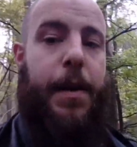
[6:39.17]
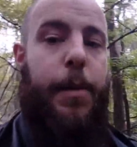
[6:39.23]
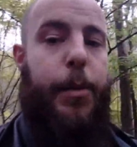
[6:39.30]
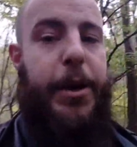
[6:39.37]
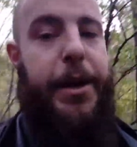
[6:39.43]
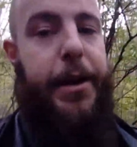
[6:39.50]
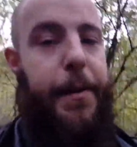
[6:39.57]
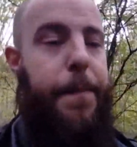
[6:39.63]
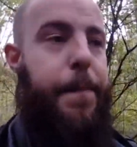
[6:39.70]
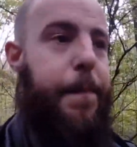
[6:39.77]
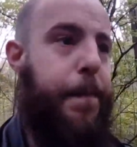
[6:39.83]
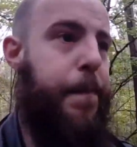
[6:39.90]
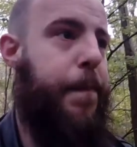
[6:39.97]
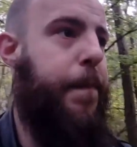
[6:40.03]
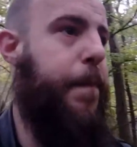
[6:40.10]
But hey,
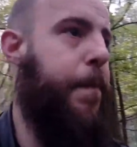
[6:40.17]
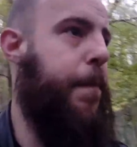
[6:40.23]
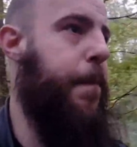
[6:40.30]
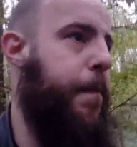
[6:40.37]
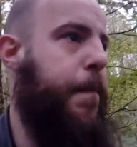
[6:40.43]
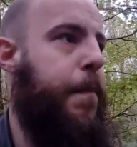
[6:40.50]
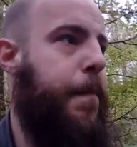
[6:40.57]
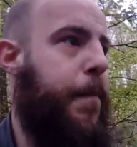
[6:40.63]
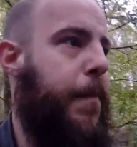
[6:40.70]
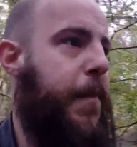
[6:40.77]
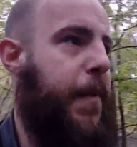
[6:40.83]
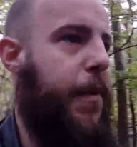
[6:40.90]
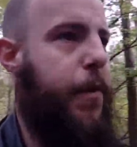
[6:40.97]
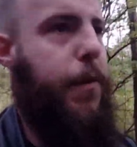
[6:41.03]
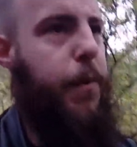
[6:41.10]

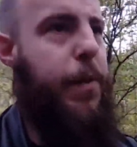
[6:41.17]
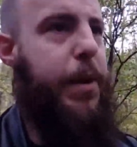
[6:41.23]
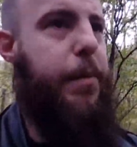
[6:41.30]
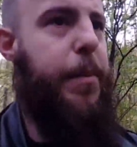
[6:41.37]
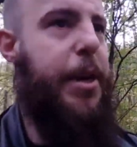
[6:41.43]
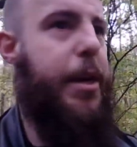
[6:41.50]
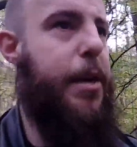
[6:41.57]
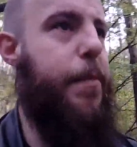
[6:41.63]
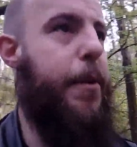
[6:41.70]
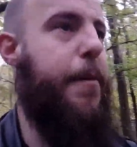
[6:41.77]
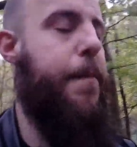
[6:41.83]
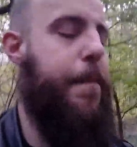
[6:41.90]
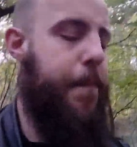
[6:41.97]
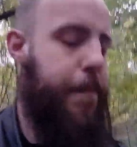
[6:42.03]
don't let me keep you.